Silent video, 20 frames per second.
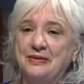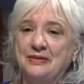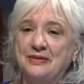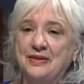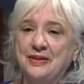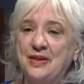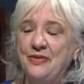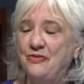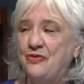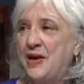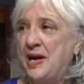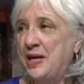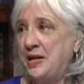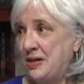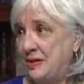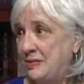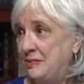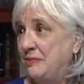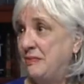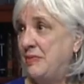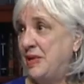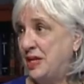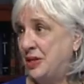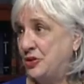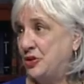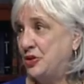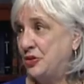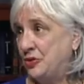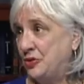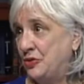invited me
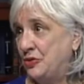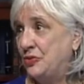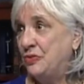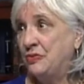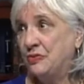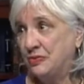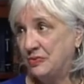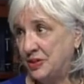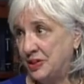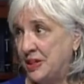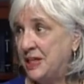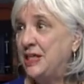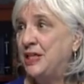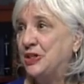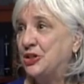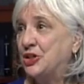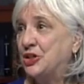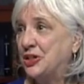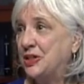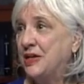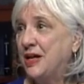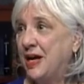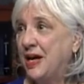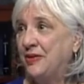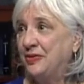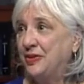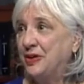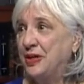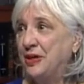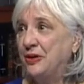to teach
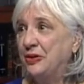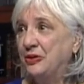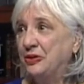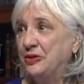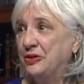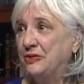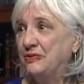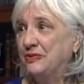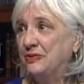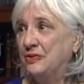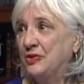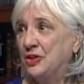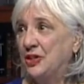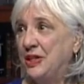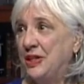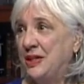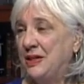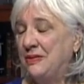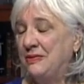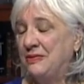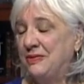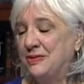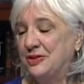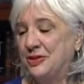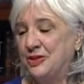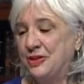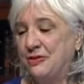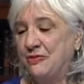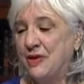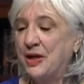at the Guild. She
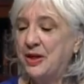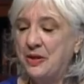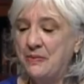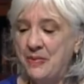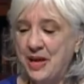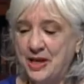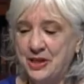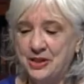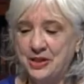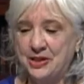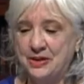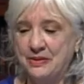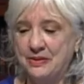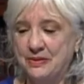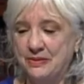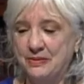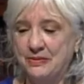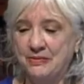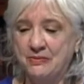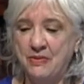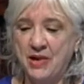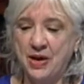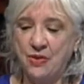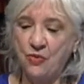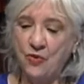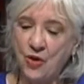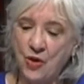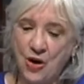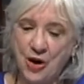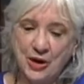recommended my
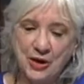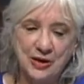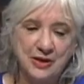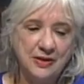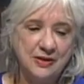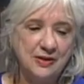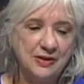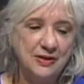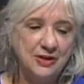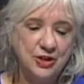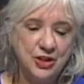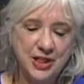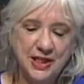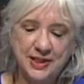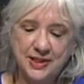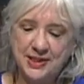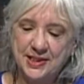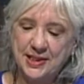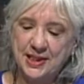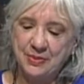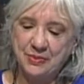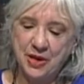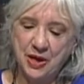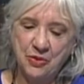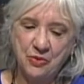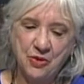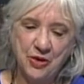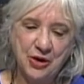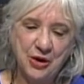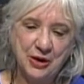work. She had seen my
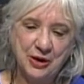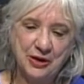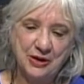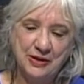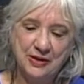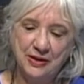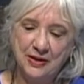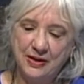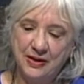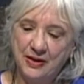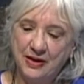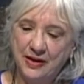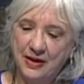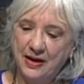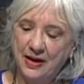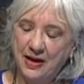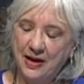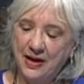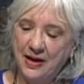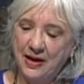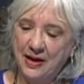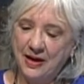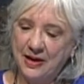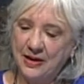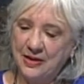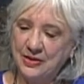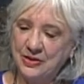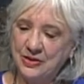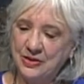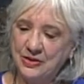work.
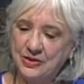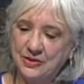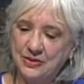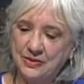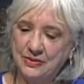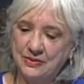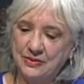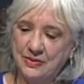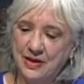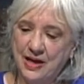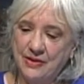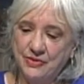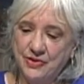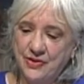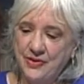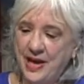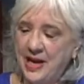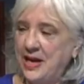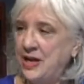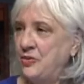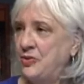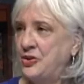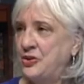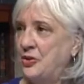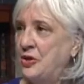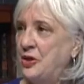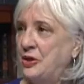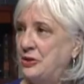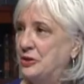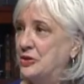And after that I was
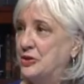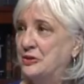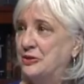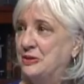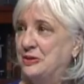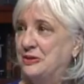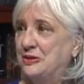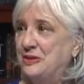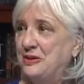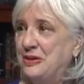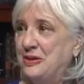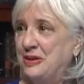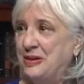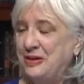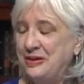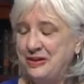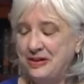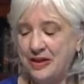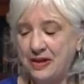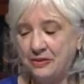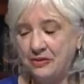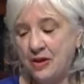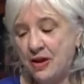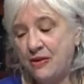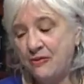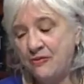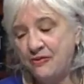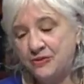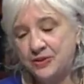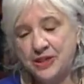hooked. I
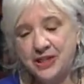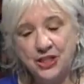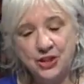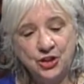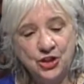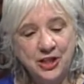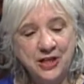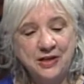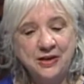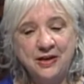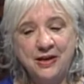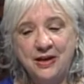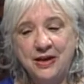love teaching.